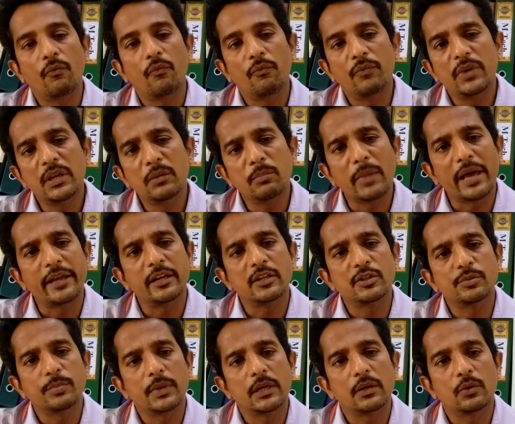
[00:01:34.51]
in
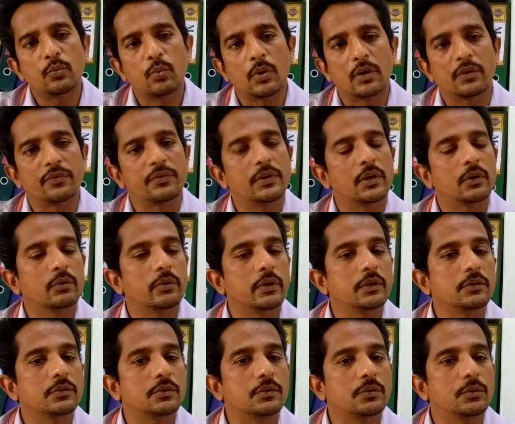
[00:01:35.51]
management what we are going
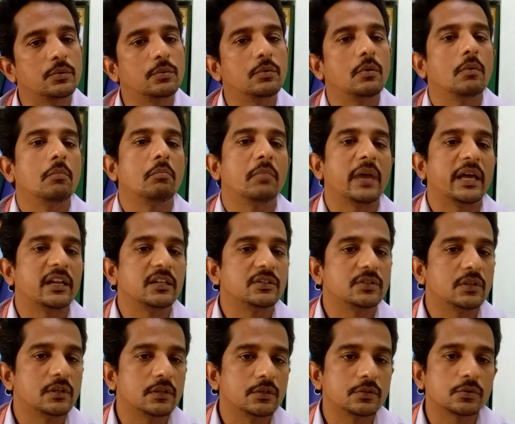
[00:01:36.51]
to do manager
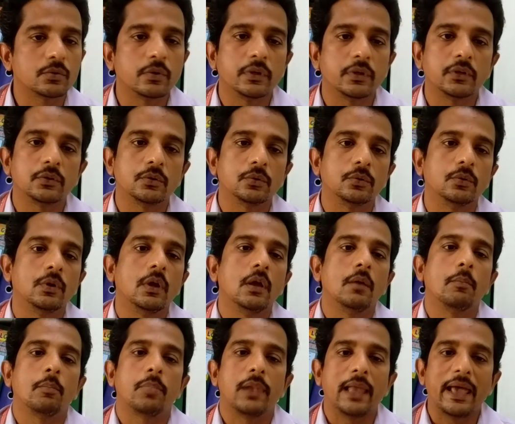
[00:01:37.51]
is going to
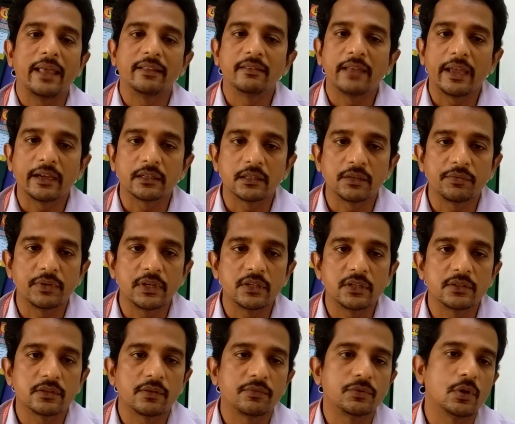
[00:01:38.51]
plan the activities
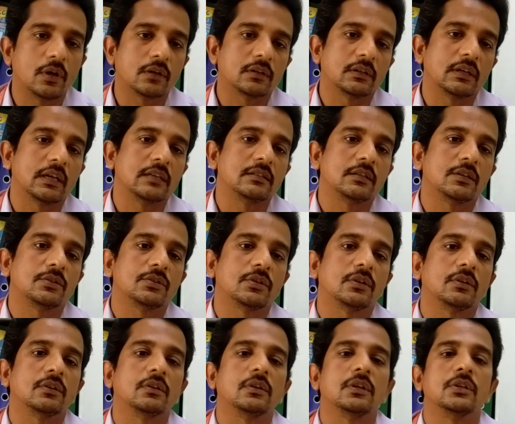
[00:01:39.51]
of the
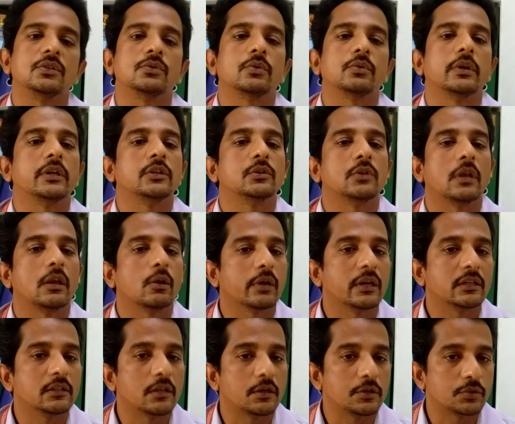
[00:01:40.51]
organization he is going to
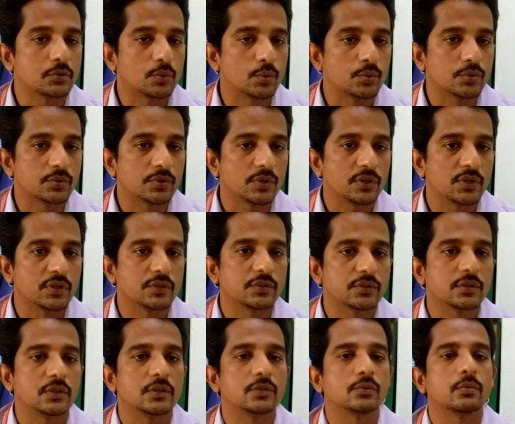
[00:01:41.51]
allocate the resources
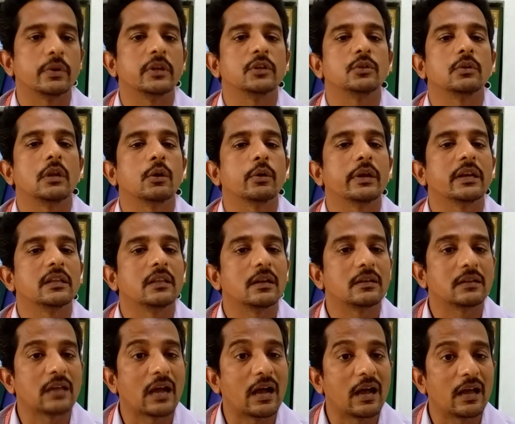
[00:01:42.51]
he is going to allocate the
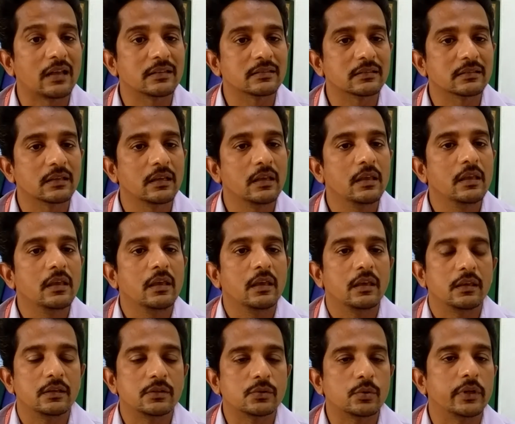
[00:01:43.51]
tasks
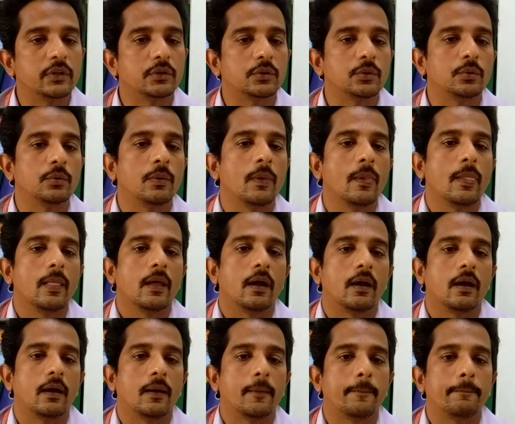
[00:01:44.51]
he's going to
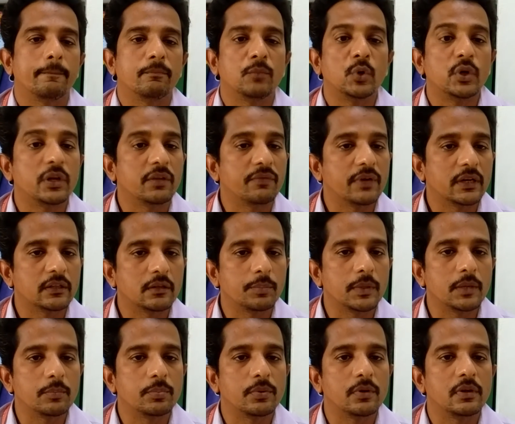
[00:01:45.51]
uh, motivate the
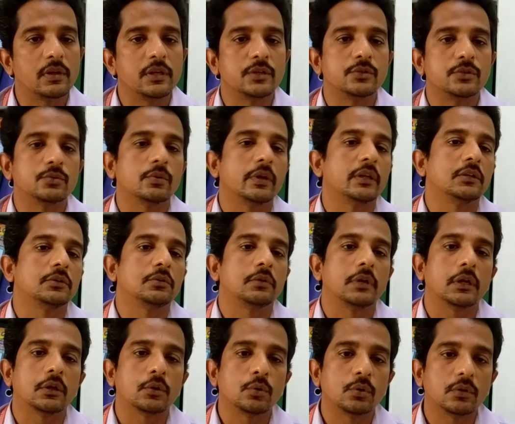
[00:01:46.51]
people he's going to
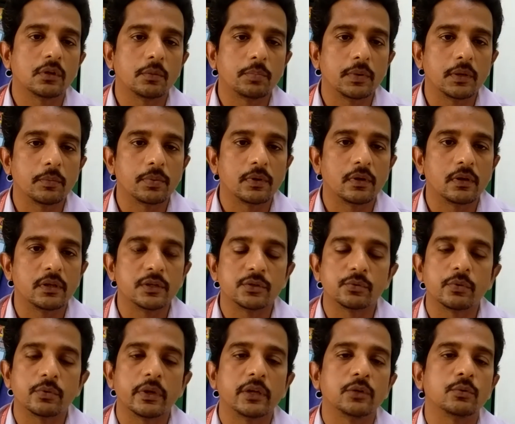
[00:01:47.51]
recruit the people he's
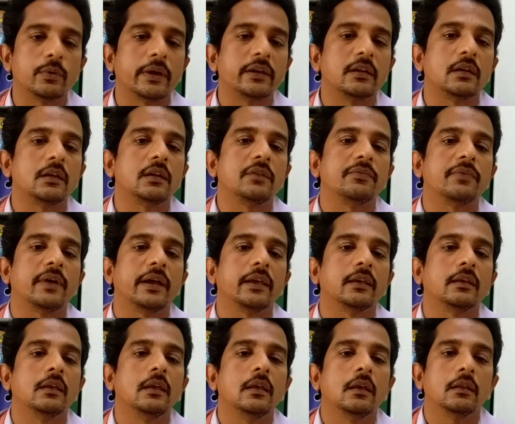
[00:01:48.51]
going to identify
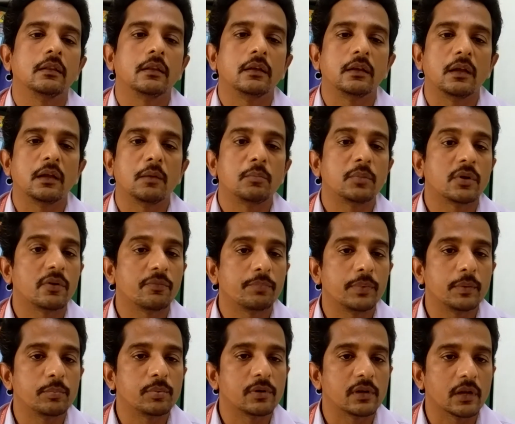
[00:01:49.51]
the number of
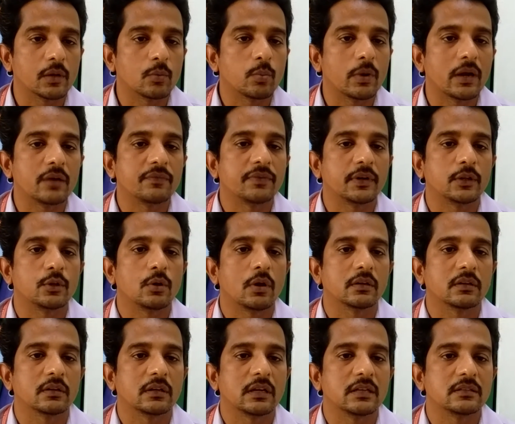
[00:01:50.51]
people required for the
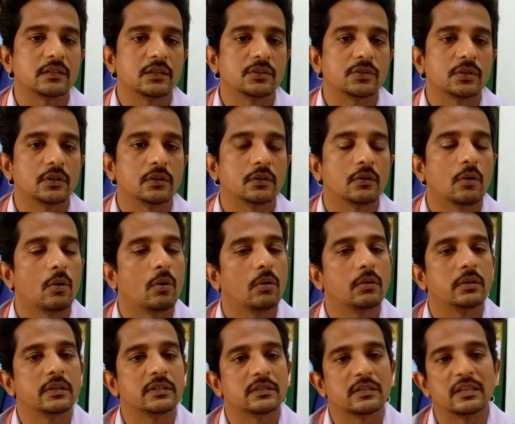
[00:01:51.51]
organization all
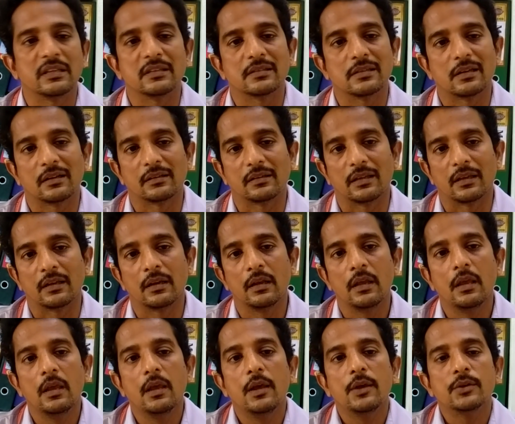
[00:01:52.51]
these things are there
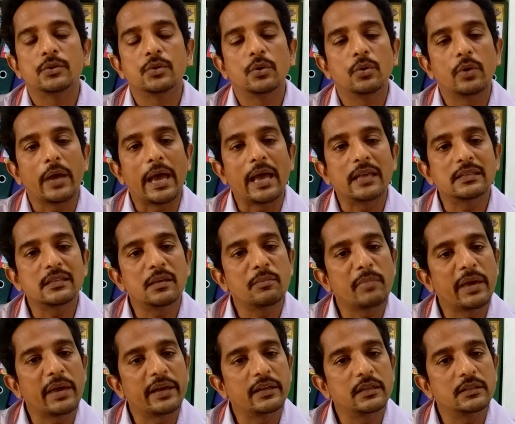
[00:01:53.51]
so as a
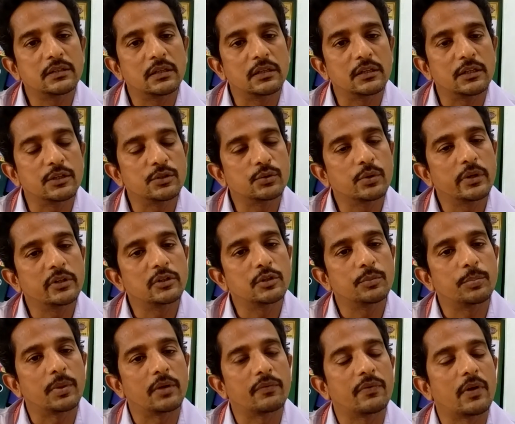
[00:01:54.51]
manager he's going to
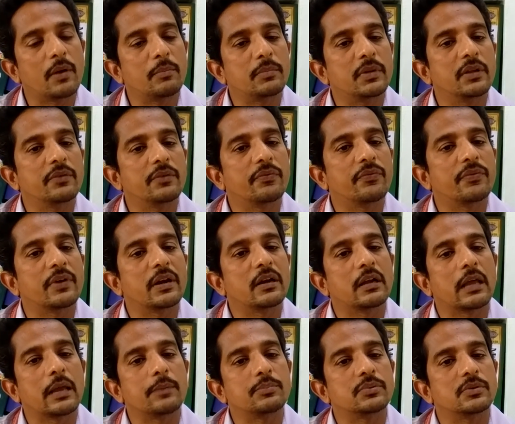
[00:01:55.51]
perform different
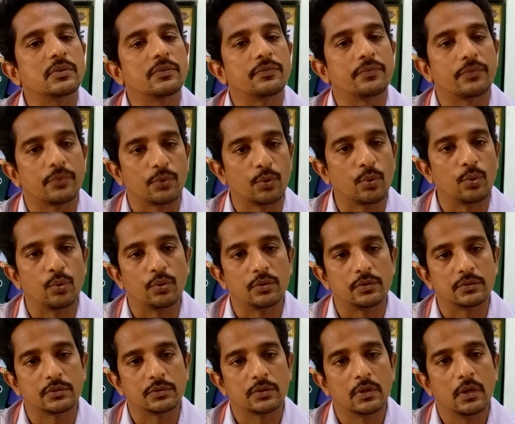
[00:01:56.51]
types of
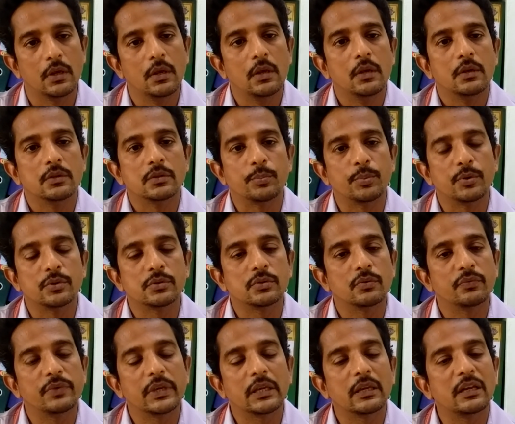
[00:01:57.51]
roles suppose
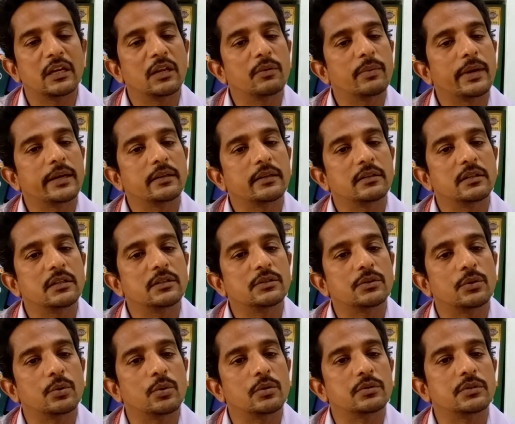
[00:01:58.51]
we can divide these
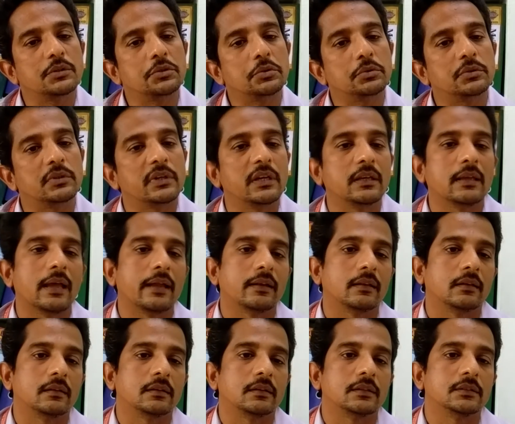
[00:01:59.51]
roles into three
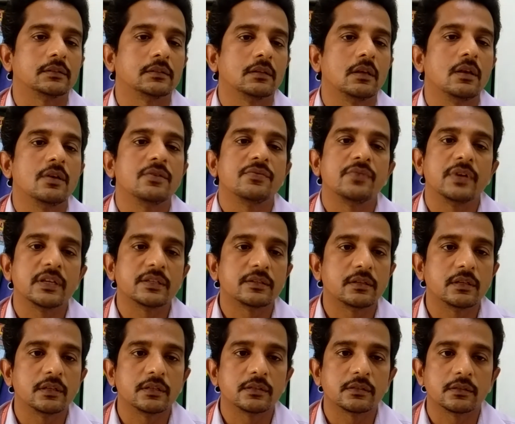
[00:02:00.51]
categories first
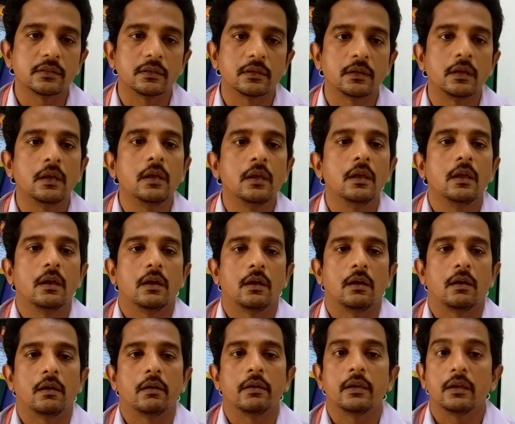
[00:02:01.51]
is uh,
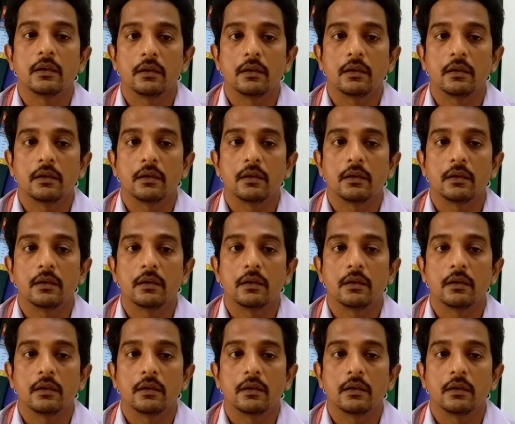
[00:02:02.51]
uh,